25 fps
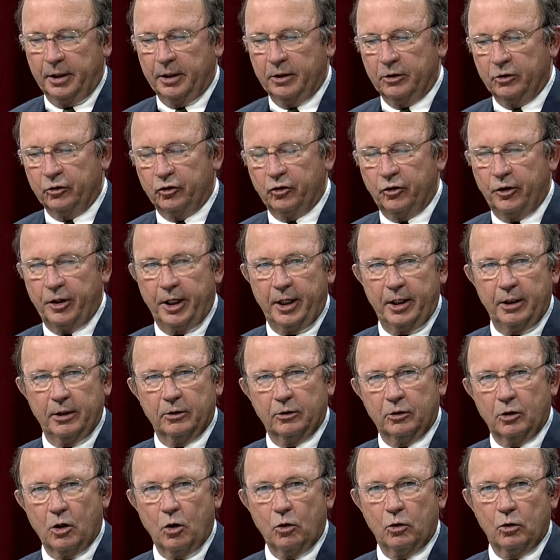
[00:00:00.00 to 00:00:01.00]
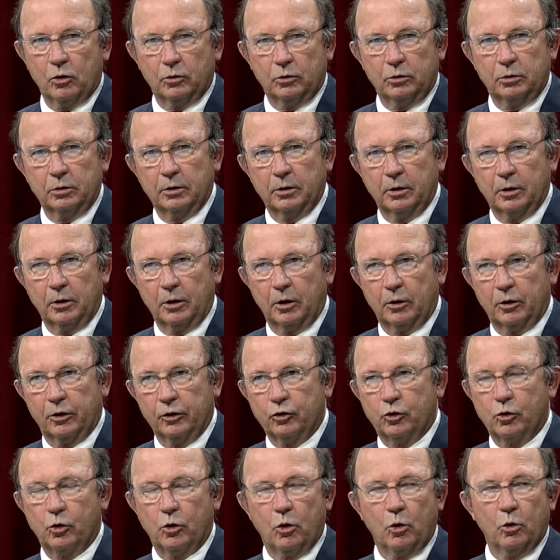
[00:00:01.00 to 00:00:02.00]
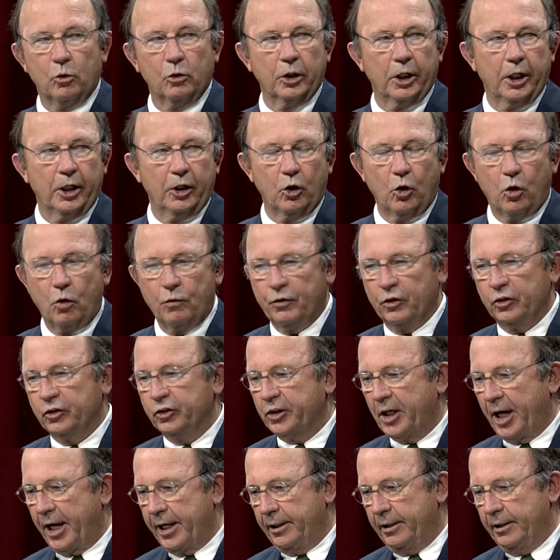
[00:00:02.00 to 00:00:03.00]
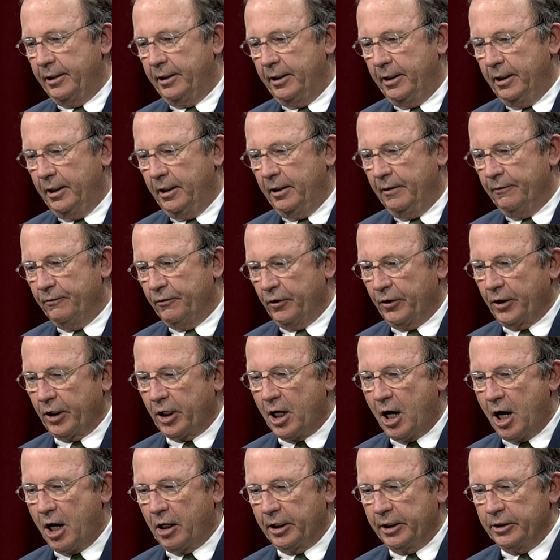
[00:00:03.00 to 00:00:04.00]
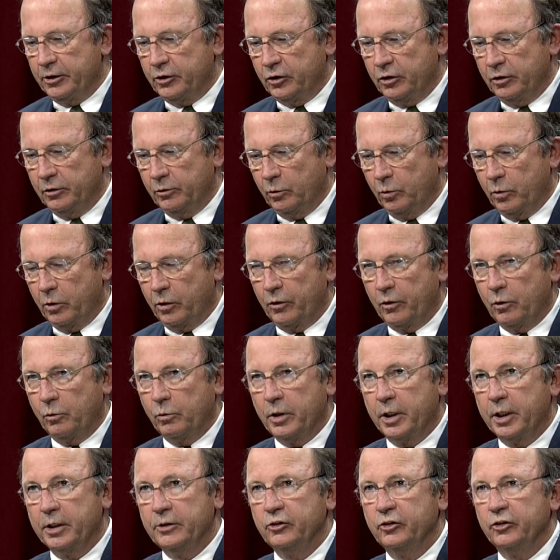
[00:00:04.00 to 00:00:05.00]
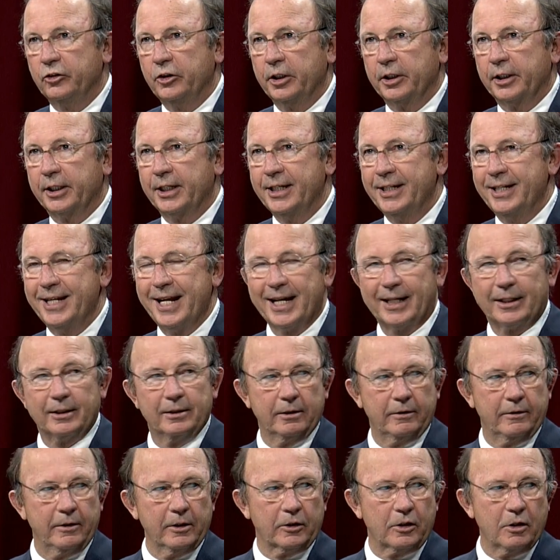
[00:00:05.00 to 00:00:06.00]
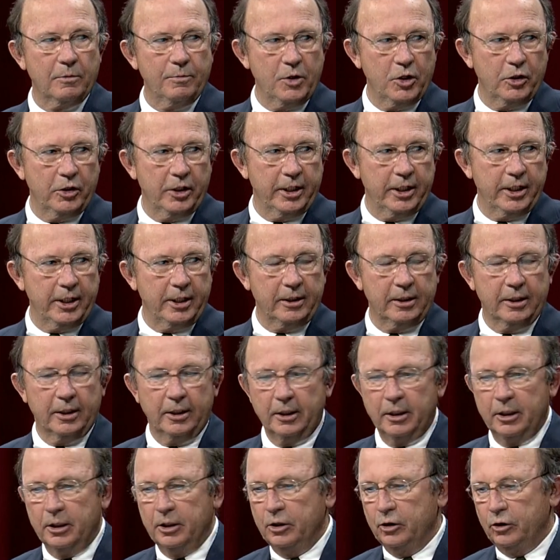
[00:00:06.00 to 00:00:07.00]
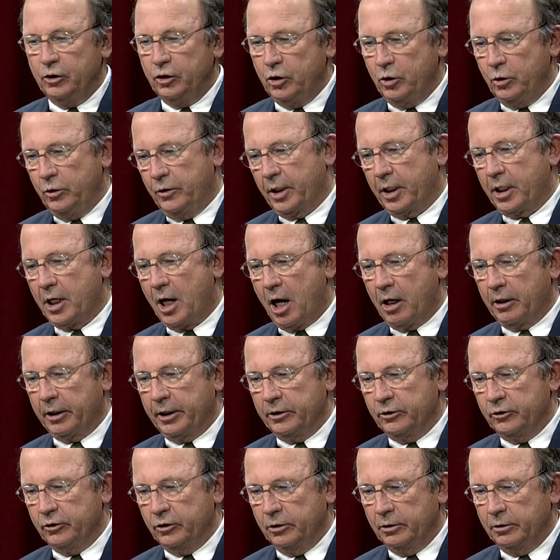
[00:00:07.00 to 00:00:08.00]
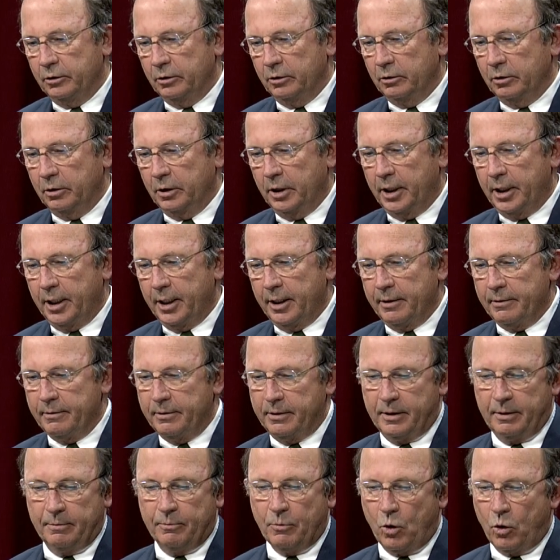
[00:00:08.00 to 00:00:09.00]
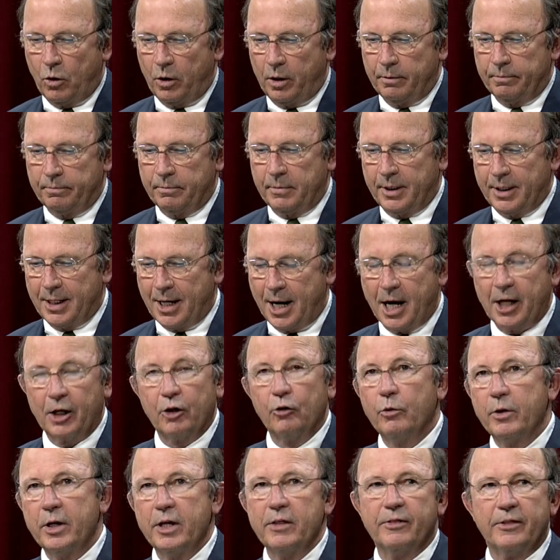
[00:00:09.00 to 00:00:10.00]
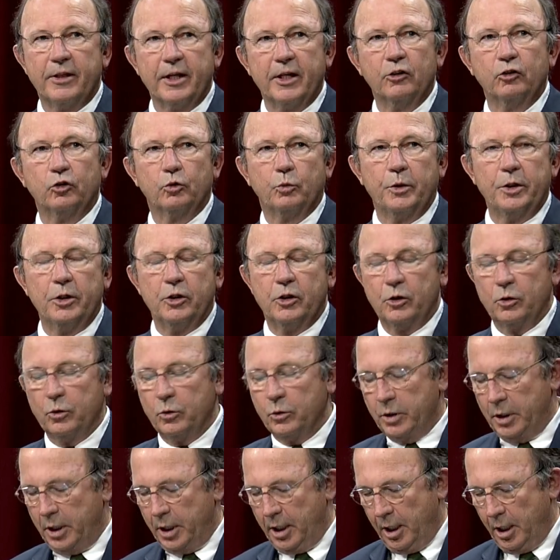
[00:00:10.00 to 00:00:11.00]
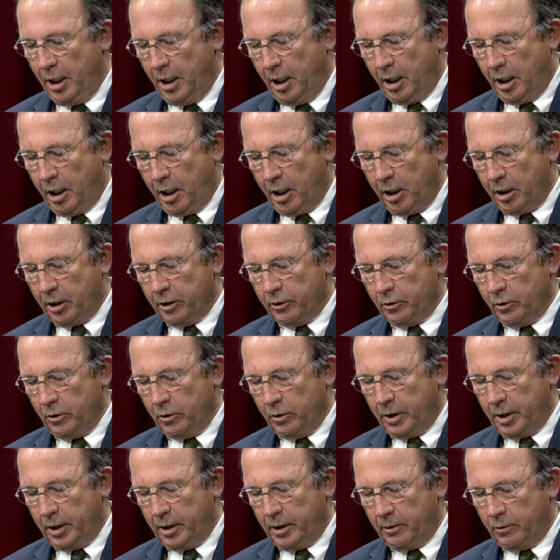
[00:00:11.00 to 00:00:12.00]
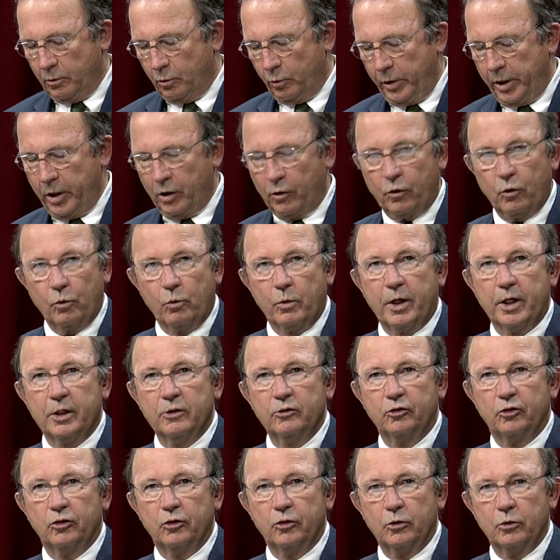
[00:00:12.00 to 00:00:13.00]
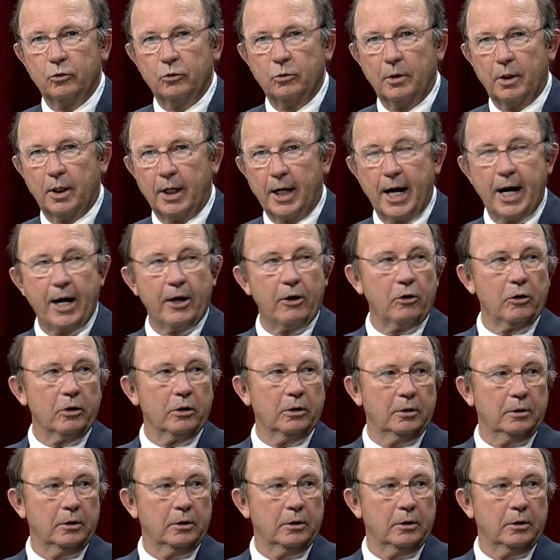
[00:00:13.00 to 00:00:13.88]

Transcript: is the local control and oversight for the college. We're the ones that connect the community to the college. The more concrete things we do are, we are the ones who hire